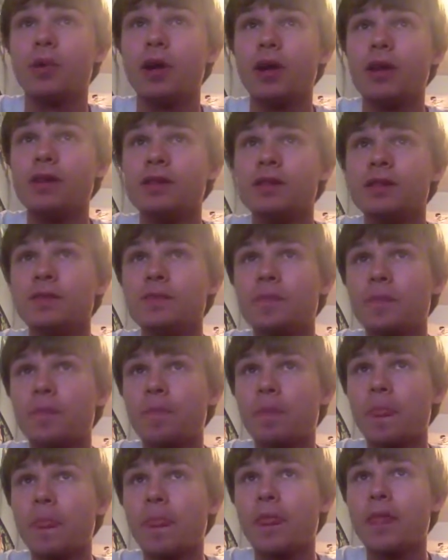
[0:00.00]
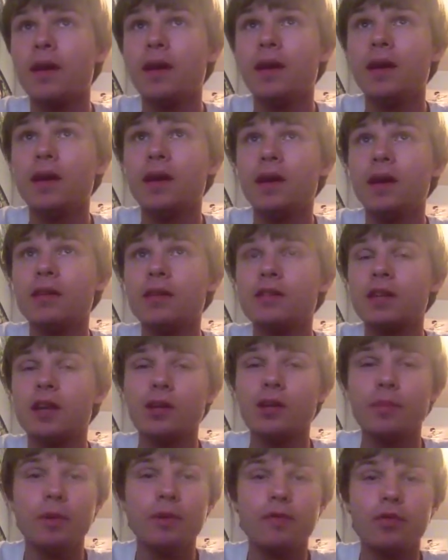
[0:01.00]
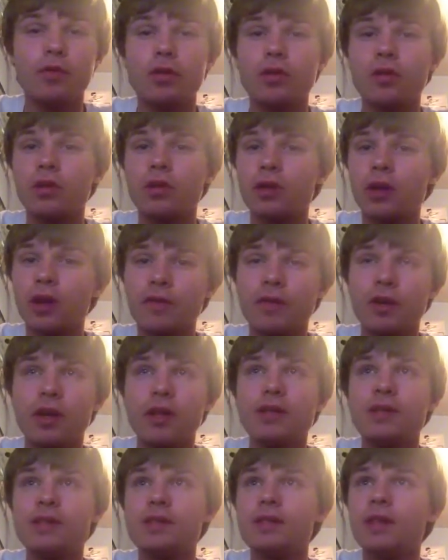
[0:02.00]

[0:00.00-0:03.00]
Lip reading: price. It's going to be for Golovkin's